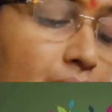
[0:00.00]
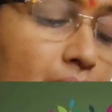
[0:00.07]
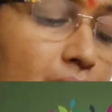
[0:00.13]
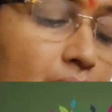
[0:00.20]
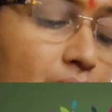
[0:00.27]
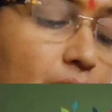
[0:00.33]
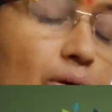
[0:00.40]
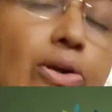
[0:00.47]

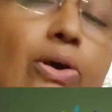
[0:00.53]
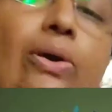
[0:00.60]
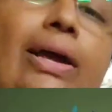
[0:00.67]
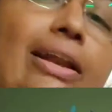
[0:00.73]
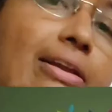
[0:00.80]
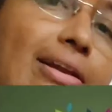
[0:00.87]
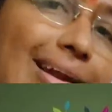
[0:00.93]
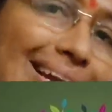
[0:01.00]
So you
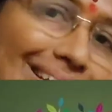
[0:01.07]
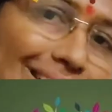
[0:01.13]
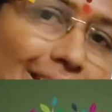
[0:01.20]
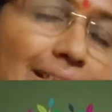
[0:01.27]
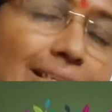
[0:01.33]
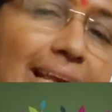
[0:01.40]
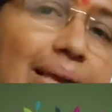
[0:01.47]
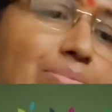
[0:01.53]
can write the
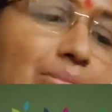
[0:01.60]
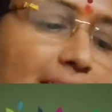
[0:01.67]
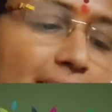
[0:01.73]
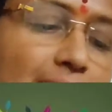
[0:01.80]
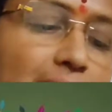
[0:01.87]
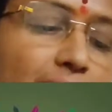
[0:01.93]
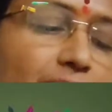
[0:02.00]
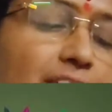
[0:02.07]
same thing
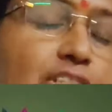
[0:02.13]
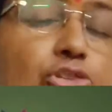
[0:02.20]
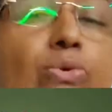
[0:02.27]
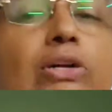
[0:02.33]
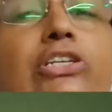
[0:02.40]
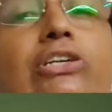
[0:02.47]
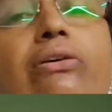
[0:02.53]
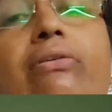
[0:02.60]
in the first
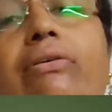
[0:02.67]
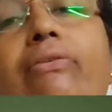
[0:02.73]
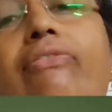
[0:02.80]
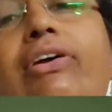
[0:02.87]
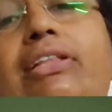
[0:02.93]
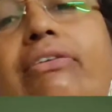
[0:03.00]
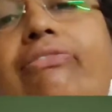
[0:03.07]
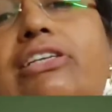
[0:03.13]
question.
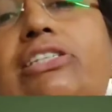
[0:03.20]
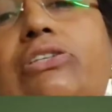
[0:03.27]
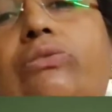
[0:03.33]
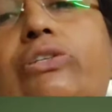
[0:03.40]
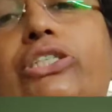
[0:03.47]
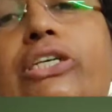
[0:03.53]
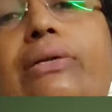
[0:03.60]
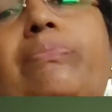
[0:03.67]
For the first
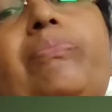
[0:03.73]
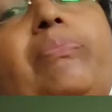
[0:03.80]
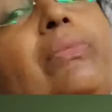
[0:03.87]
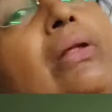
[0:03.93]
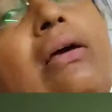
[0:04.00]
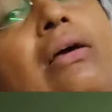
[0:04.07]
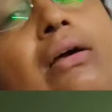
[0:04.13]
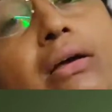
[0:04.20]
question,
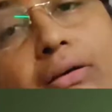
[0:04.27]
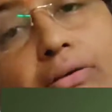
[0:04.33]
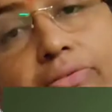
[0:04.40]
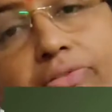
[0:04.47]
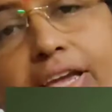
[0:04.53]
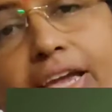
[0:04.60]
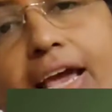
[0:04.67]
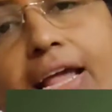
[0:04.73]

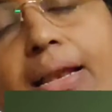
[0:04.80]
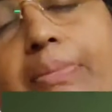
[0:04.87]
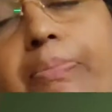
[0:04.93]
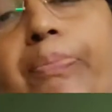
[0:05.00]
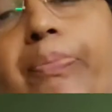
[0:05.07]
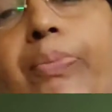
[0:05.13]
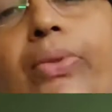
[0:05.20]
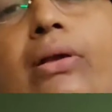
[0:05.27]
we can
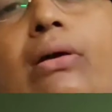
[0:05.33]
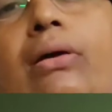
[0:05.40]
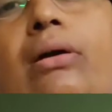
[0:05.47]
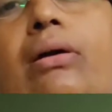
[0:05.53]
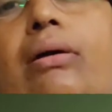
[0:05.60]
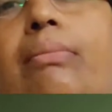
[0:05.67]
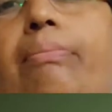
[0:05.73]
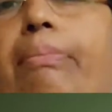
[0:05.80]

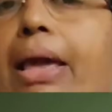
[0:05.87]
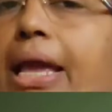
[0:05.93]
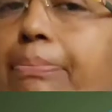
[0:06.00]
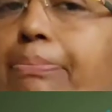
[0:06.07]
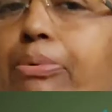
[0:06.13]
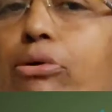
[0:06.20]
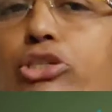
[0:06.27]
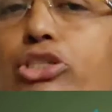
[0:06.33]

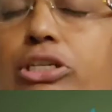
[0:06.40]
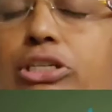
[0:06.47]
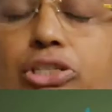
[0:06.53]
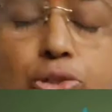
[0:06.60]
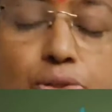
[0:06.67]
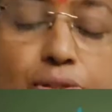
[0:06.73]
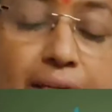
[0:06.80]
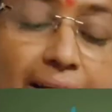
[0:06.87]
make posters
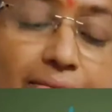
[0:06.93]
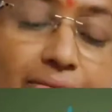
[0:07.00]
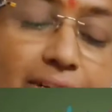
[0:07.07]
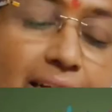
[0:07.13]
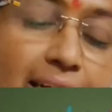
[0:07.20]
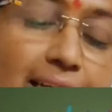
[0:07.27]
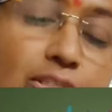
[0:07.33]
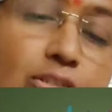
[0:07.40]
to save
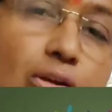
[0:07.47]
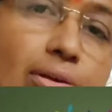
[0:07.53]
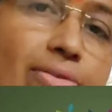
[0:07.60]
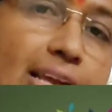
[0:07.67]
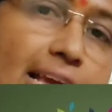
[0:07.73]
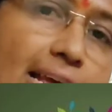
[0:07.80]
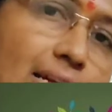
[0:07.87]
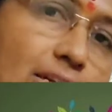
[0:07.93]
trees or we
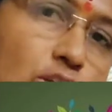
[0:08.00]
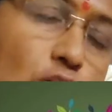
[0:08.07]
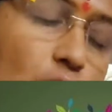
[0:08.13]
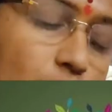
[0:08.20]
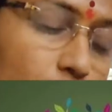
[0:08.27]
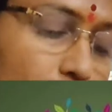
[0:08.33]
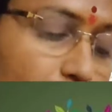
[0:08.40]
can talk to the